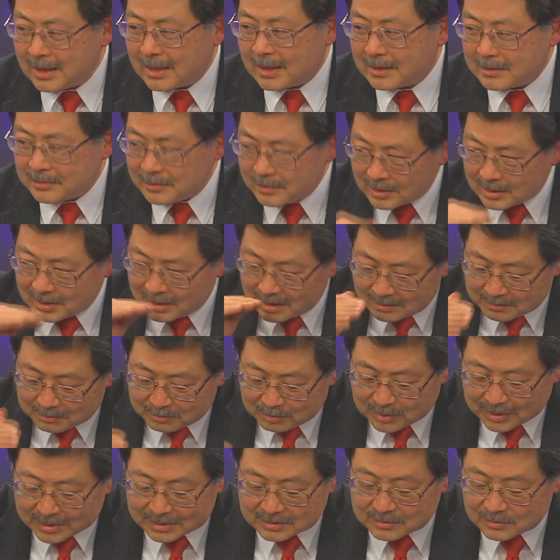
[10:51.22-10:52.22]
Yeah, they're kind
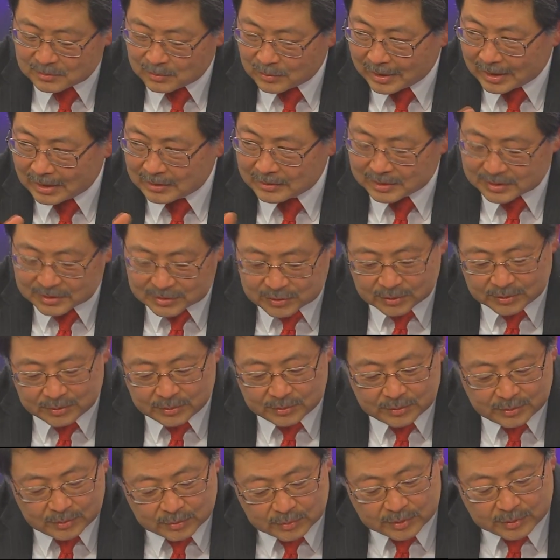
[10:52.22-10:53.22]
of blunt, rounded. So
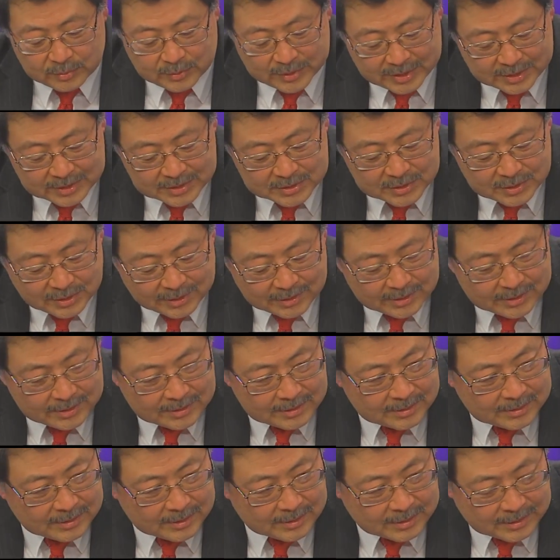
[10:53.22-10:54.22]
we want to tuck
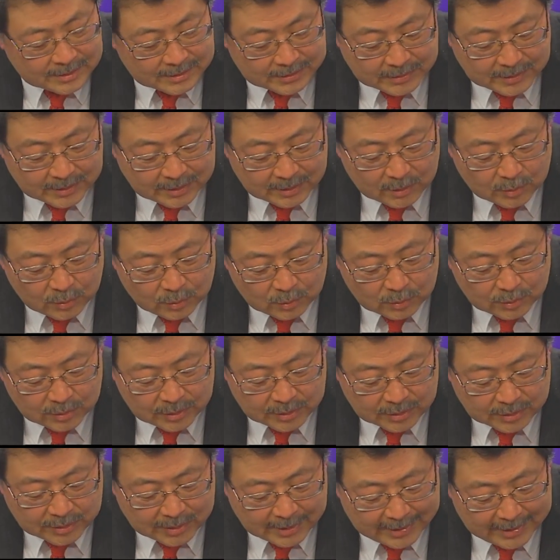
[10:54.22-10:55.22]
the
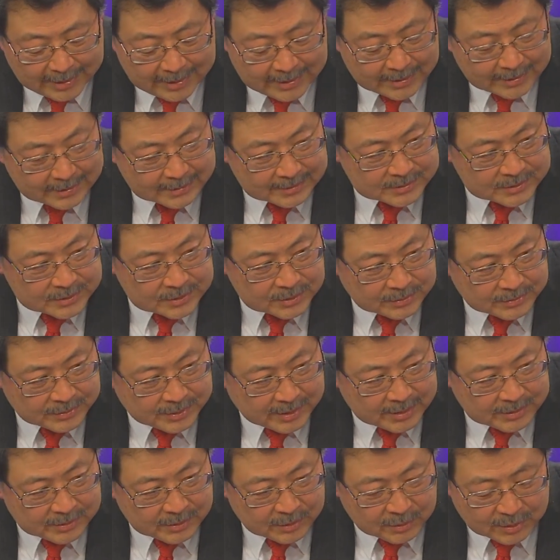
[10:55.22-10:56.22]
corner in so
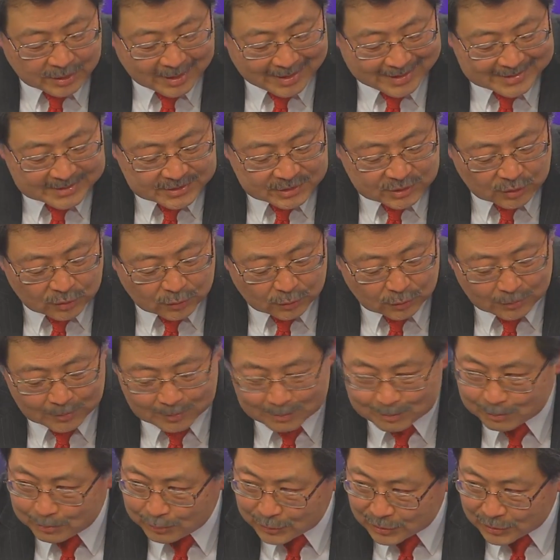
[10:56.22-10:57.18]
that they're not so...